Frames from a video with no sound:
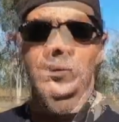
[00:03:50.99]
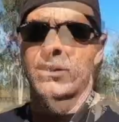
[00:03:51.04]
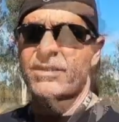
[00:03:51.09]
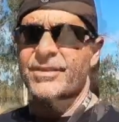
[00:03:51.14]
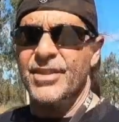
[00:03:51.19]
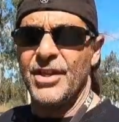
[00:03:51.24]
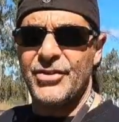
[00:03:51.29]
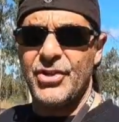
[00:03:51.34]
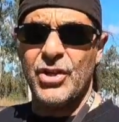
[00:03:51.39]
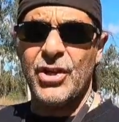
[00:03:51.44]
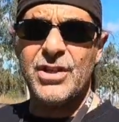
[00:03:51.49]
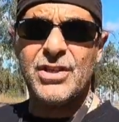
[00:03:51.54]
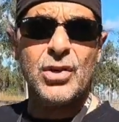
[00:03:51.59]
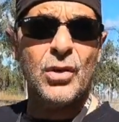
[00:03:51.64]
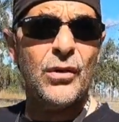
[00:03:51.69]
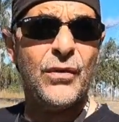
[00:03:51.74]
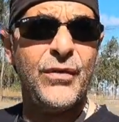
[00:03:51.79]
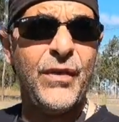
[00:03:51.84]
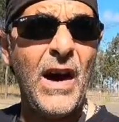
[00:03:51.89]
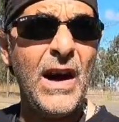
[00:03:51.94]
So do
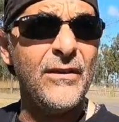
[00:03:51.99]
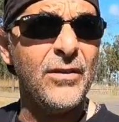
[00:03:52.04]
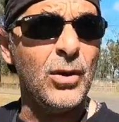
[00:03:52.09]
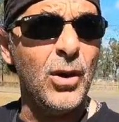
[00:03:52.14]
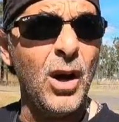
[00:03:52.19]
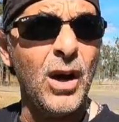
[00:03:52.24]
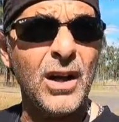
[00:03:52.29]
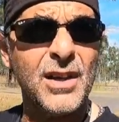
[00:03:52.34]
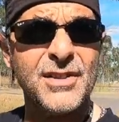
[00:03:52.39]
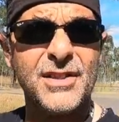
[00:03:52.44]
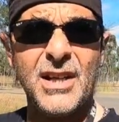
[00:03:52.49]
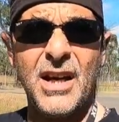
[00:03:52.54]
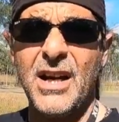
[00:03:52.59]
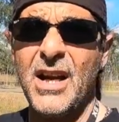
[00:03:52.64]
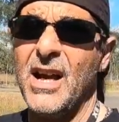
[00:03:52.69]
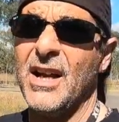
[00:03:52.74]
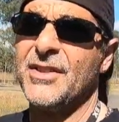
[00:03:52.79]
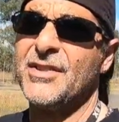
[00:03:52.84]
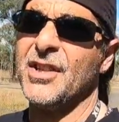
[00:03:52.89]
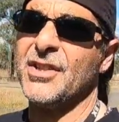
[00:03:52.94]
yourself a favour, like I said,
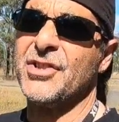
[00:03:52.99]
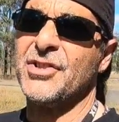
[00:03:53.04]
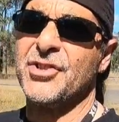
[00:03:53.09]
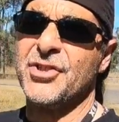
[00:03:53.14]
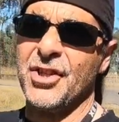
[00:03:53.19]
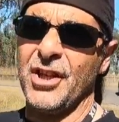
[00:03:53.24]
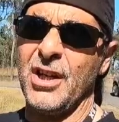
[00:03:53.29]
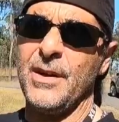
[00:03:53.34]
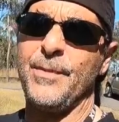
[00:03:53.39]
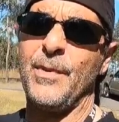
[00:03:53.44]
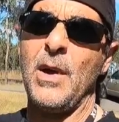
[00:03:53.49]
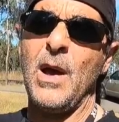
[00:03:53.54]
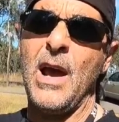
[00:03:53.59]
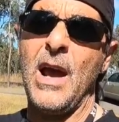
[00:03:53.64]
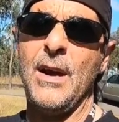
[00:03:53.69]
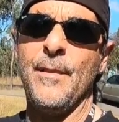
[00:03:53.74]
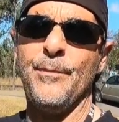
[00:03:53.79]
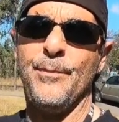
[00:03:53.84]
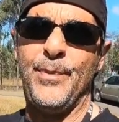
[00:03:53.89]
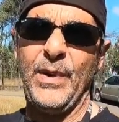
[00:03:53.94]
it's a cheap
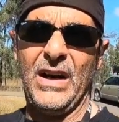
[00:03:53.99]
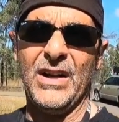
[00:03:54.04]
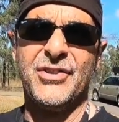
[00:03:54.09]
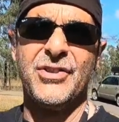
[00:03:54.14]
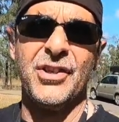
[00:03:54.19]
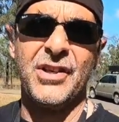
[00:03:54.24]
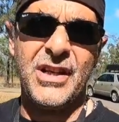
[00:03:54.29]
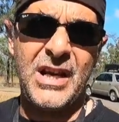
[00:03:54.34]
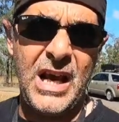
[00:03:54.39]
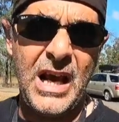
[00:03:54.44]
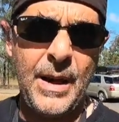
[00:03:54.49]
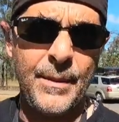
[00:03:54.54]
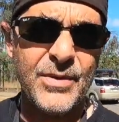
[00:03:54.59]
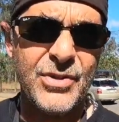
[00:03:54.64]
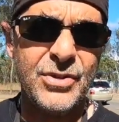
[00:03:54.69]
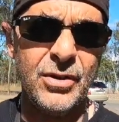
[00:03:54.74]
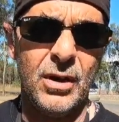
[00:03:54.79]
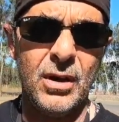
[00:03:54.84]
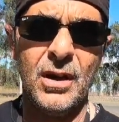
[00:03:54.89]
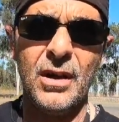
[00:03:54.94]
and budget
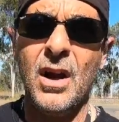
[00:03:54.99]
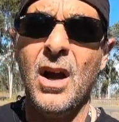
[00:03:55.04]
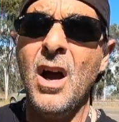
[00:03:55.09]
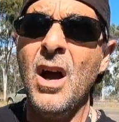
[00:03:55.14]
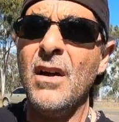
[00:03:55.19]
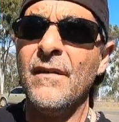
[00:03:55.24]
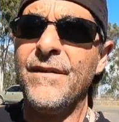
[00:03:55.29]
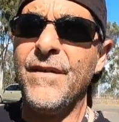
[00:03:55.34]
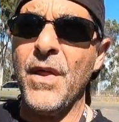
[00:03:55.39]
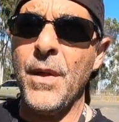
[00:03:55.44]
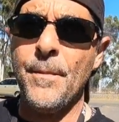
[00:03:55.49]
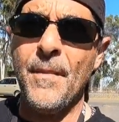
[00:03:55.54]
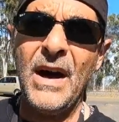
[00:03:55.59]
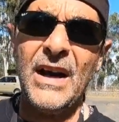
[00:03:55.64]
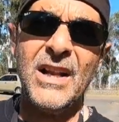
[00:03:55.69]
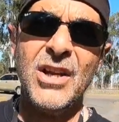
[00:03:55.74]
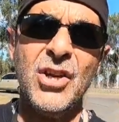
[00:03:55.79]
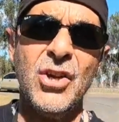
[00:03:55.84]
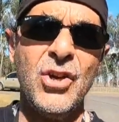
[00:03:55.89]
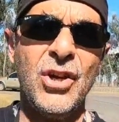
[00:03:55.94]
campsite. For the
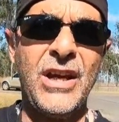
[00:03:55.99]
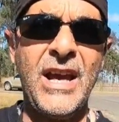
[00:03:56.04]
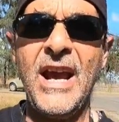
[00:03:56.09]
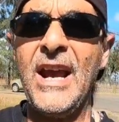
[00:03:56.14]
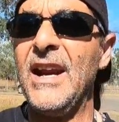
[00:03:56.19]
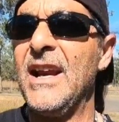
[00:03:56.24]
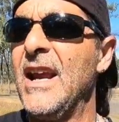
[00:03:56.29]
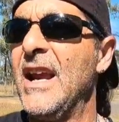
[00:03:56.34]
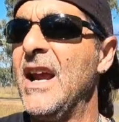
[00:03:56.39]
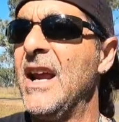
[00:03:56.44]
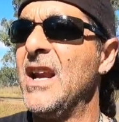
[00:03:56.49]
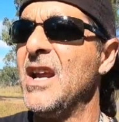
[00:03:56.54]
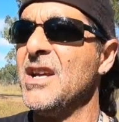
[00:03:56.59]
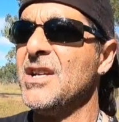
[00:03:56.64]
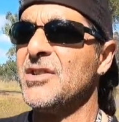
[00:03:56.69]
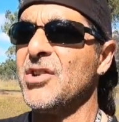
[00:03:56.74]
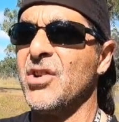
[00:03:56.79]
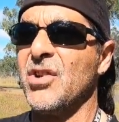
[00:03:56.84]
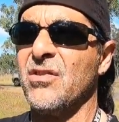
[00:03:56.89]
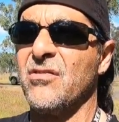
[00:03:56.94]
money you get, it
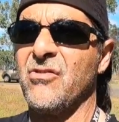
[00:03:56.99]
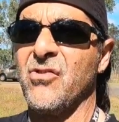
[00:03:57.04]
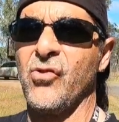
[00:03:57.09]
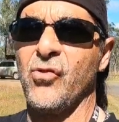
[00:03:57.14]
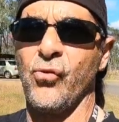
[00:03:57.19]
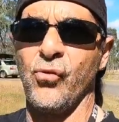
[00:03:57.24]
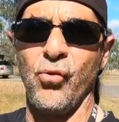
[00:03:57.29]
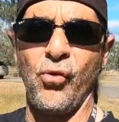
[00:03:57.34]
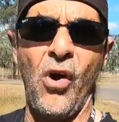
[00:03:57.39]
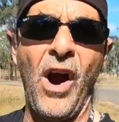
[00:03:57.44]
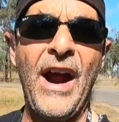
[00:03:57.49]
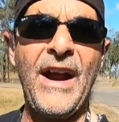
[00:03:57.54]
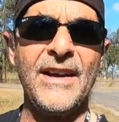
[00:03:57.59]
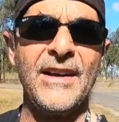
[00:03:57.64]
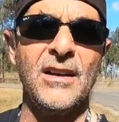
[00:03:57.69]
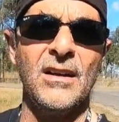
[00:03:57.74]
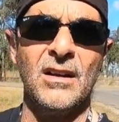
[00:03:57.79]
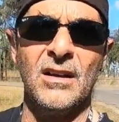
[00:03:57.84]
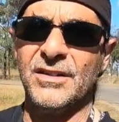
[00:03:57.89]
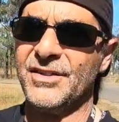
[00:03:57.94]
is great.
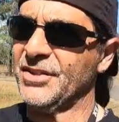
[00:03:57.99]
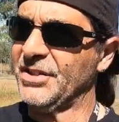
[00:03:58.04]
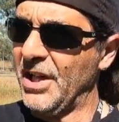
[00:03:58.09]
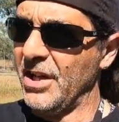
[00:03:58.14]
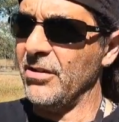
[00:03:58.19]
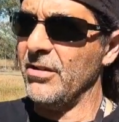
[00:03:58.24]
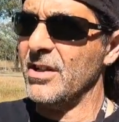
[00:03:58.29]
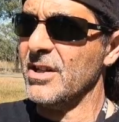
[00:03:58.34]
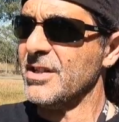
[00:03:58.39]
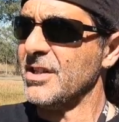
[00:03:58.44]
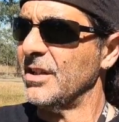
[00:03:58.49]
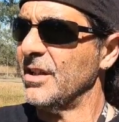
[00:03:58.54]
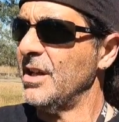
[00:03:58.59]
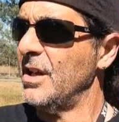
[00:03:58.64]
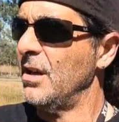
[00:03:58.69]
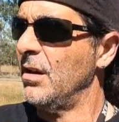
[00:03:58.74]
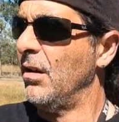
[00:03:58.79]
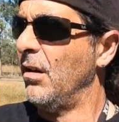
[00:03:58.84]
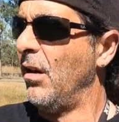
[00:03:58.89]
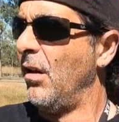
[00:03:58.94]
Seriously,
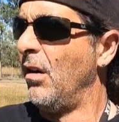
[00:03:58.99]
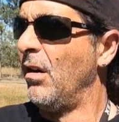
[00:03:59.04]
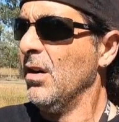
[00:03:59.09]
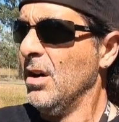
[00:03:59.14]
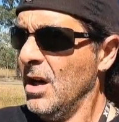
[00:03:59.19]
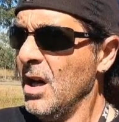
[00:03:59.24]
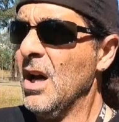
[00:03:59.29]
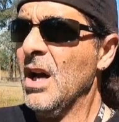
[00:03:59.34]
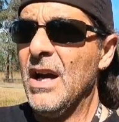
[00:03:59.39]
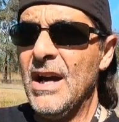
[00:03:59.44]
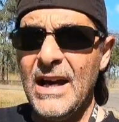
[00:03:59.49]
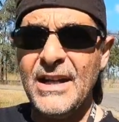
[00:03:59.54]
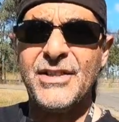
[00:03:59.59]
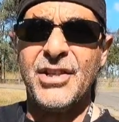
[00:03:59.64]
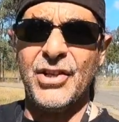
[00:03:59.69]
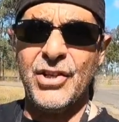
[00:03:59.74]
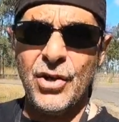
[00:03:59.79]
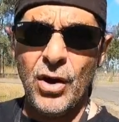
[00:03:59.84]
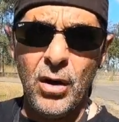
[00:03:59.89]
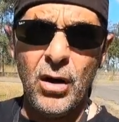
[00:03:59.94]
it's
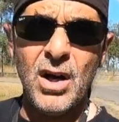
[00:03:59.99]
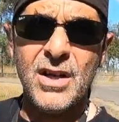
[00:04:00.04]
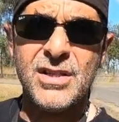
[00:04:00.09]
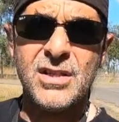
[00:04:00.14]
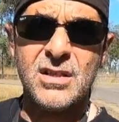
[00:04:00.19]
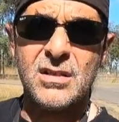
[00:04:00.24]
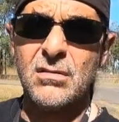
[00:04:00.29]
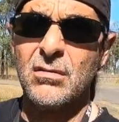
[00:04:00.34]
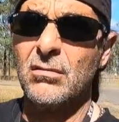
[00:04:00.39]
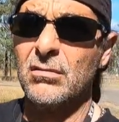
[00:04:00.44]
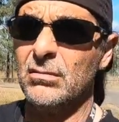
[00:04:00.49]
a nice